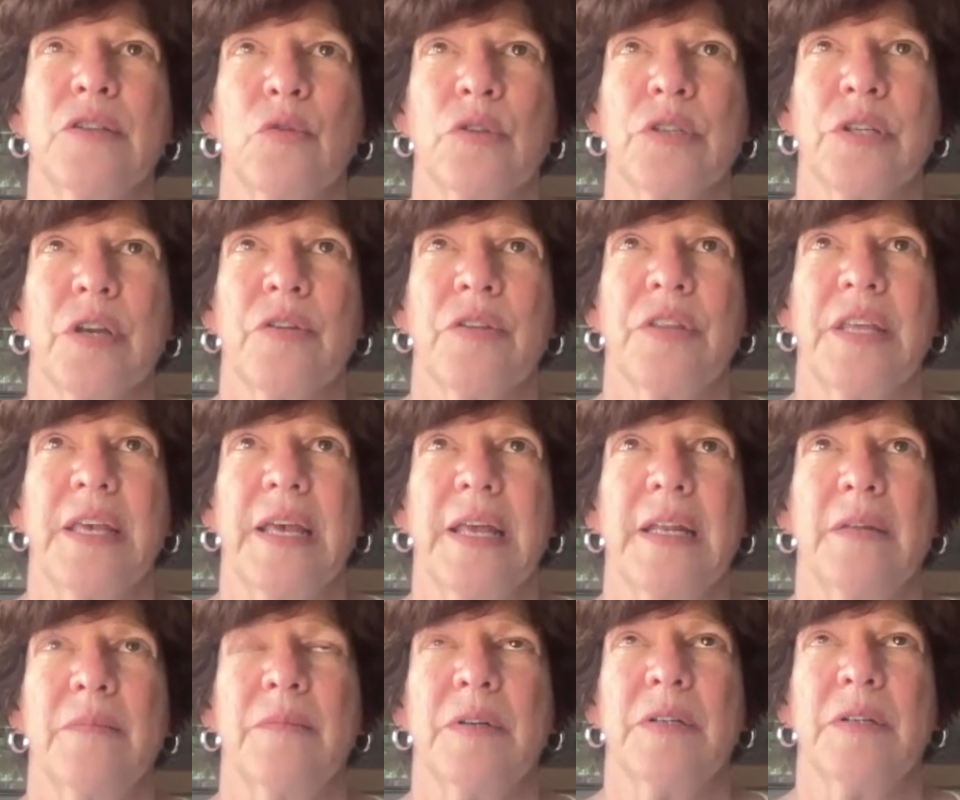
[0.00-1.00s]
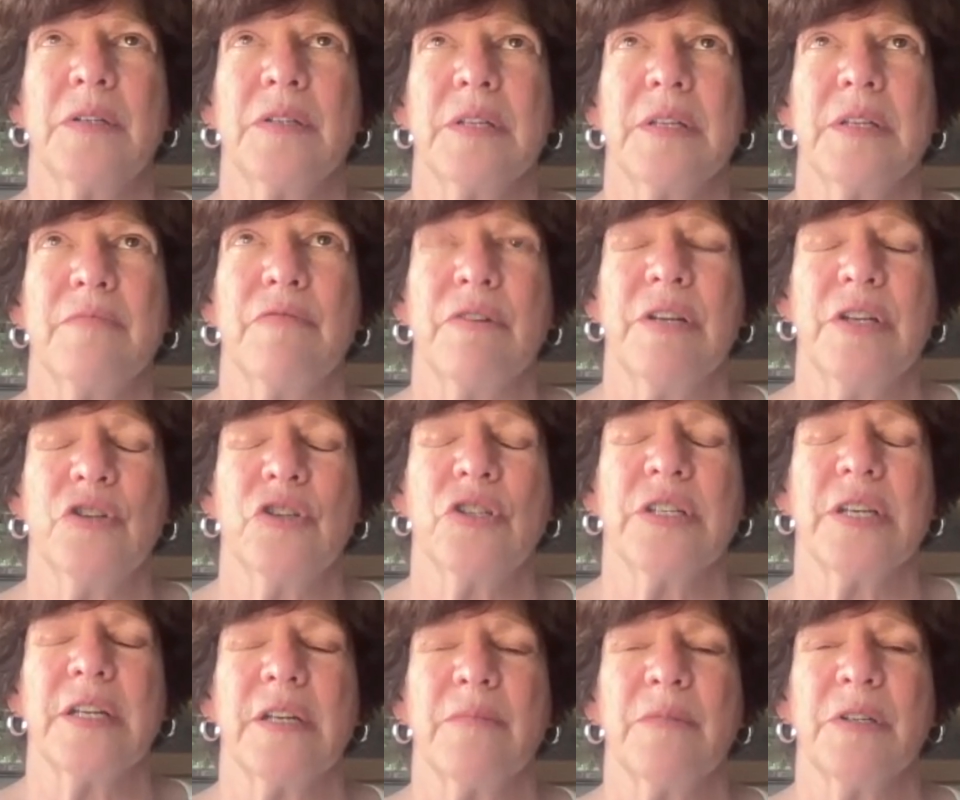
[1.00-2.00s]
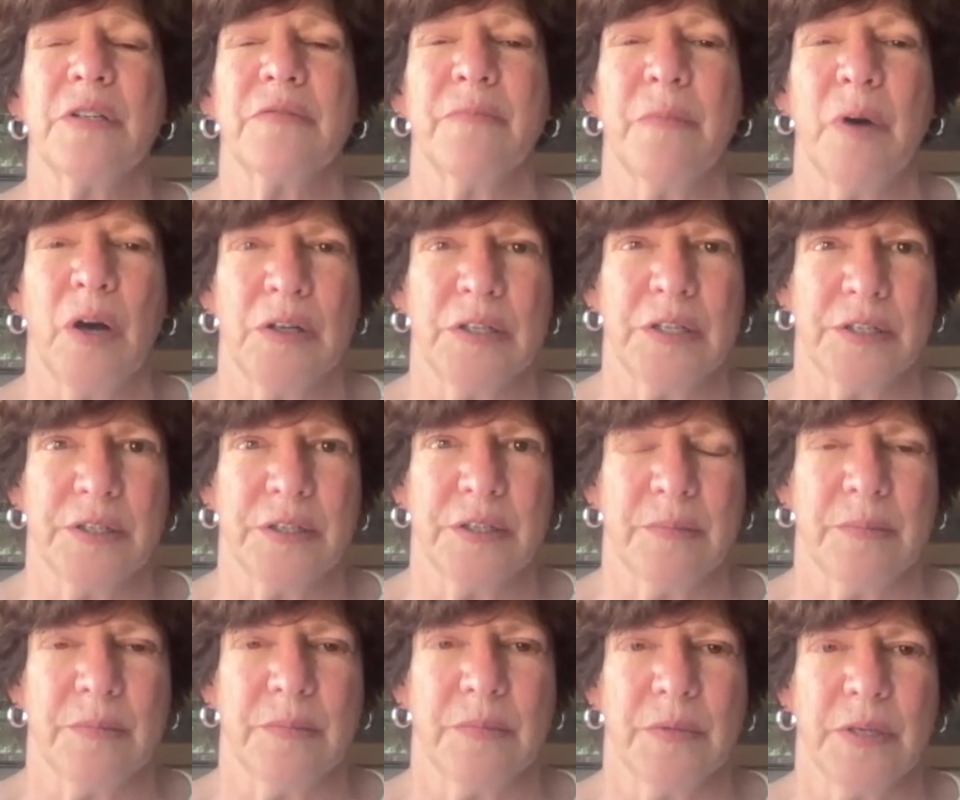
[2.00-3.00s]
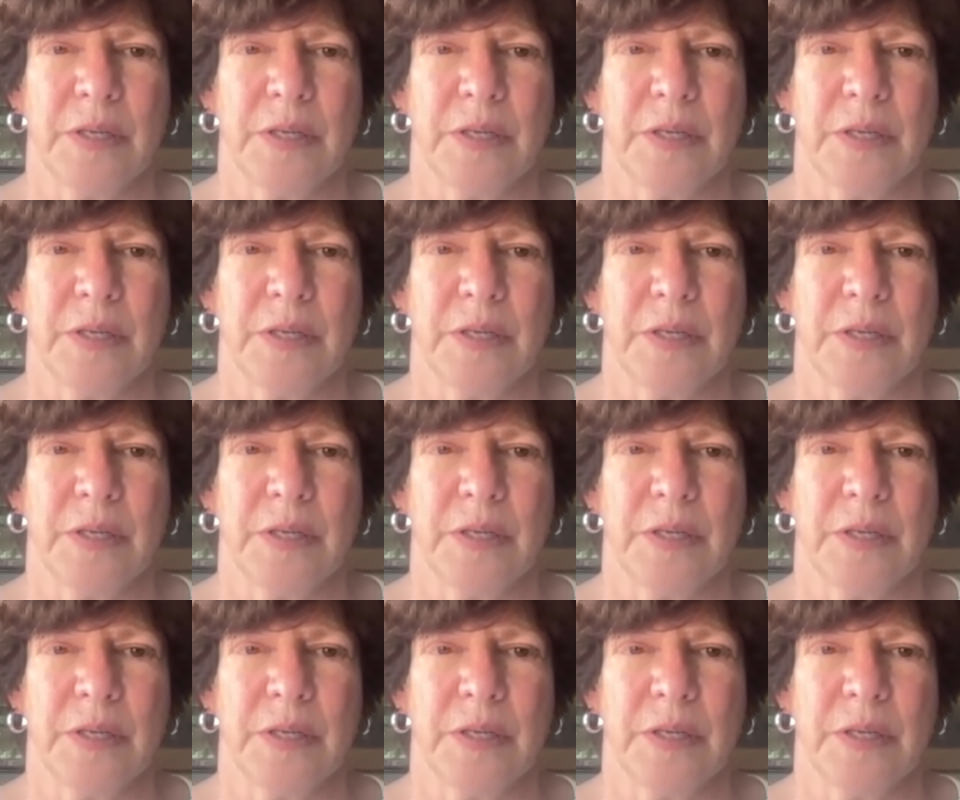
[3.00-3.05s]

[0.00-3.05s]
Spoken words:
also the religious element of martyrdom.